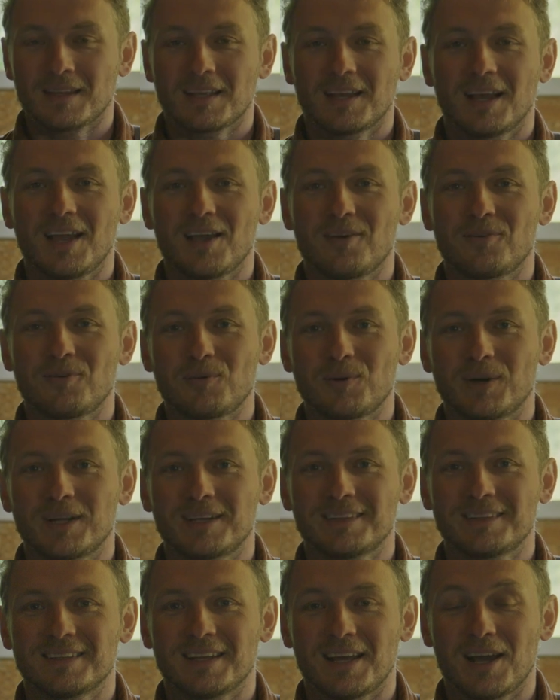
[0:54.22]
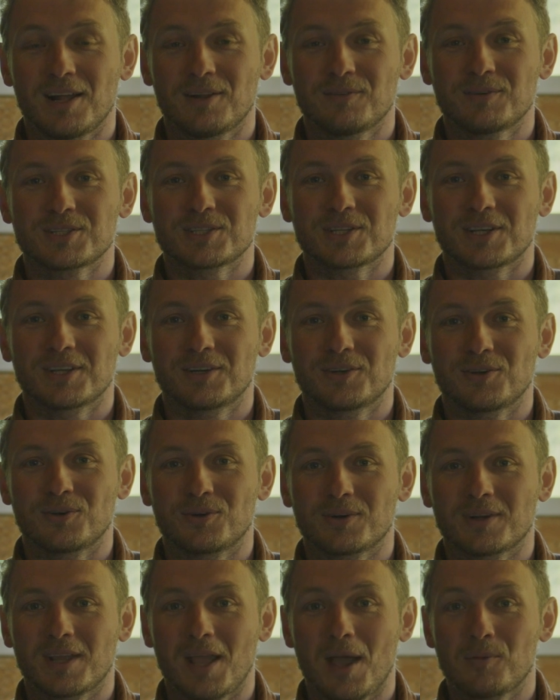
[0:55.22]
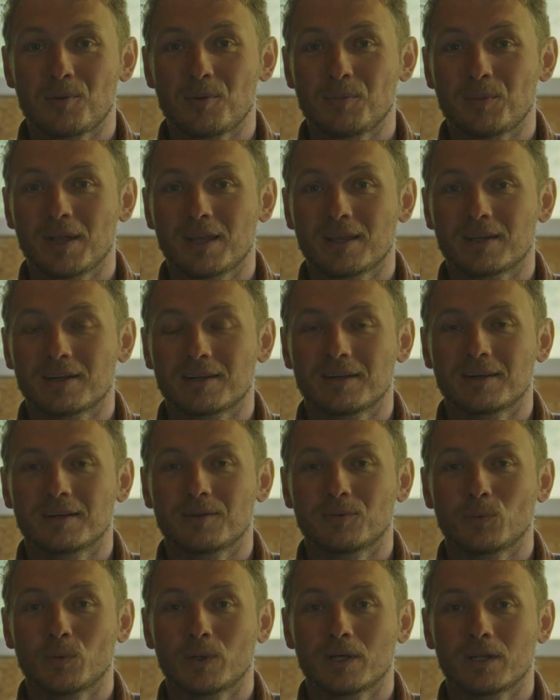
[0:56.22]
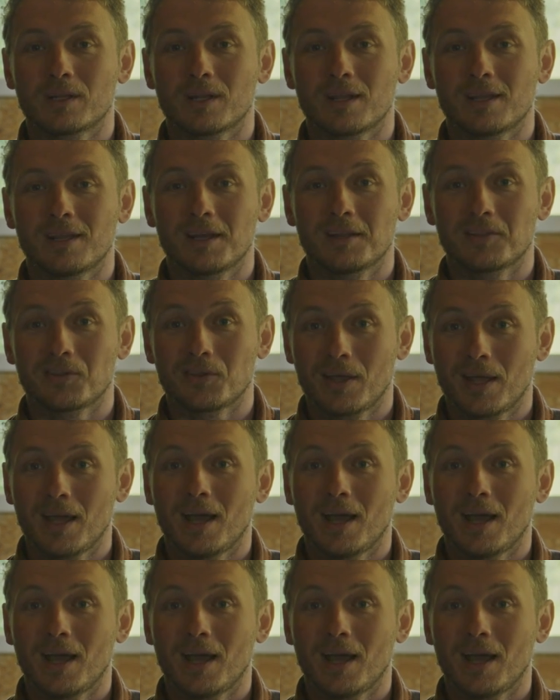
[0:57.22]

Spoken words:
Hi everyone, Elvis here, your camera maker with yet